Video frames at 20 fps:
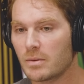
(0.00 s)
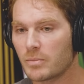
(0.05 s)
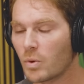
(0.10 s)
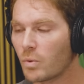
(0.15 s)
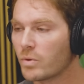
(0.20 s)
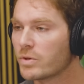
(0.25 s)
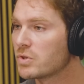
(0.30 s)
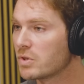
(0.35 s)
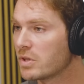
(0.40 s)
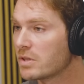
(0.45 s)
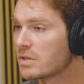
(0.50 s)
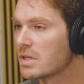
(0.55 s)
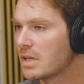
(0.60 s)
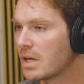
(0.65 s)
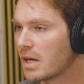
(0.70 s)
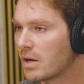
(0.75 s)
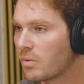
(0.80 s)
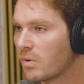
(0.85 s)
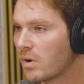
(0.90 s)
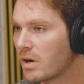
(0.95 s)
But once you get to
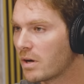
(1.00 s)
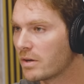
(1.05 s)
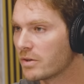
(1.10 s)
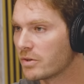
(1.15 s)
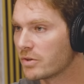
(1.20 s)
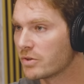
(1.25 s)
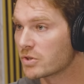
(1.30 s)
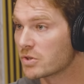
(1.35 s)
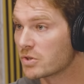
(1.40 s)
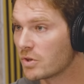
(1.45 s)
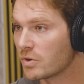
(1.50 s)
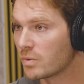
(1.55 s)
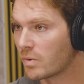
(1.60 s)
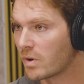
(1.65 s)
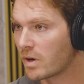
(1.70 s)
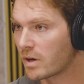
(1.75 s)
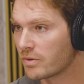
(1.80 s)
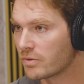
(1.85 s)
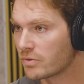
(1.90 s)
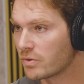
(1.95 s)
day one and you're a student
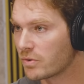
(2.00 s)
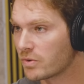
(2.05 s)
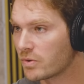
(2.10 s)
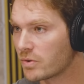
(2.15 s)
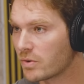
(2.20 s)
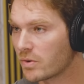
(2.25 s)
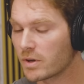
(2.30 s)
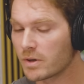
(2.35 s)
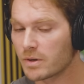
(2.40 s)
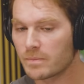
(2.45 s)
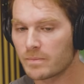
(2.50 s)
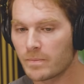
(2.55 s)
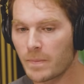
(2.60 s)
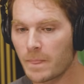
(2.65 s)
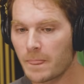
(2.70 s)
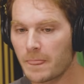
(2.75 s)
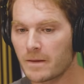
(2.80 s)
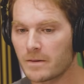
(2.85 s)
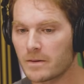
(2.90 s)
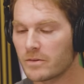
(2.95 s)
walking through the door,
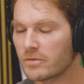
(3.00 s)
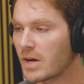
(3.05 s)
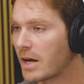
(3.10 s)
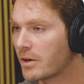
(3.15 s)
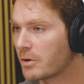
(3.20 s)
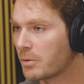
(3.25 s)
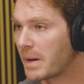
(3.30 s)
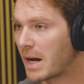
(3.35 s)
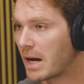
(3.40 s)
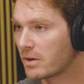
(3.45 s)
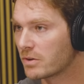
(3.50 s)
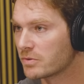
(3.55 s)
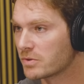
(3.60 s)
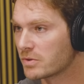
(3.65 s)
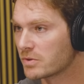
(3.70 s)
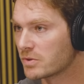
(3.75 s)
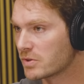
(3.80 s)
you've got your pouch.